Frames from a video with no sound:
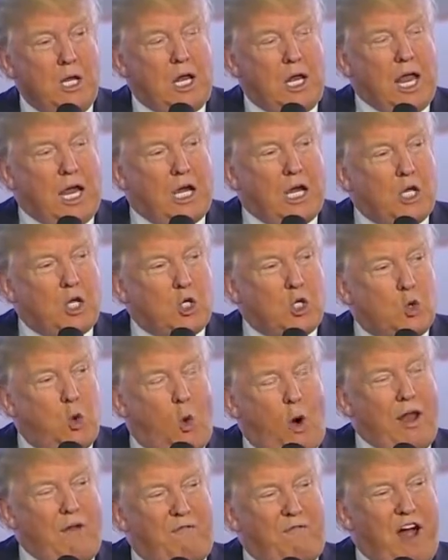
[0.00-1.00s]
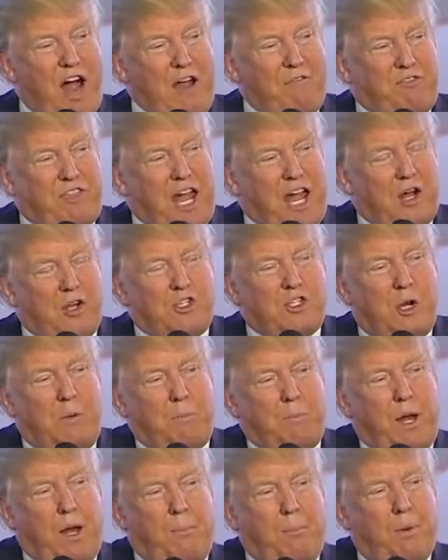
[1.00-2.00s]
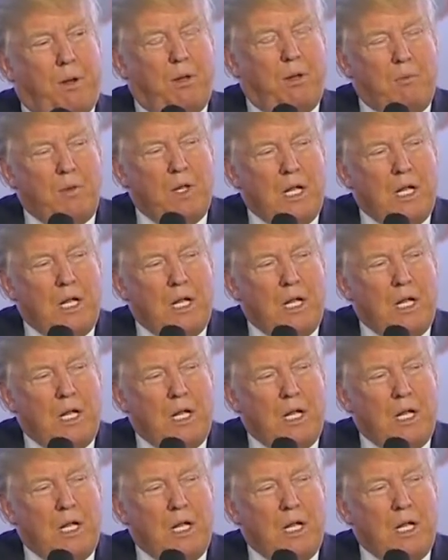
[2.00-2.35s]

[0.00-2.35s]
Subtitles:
Like 25,000 people.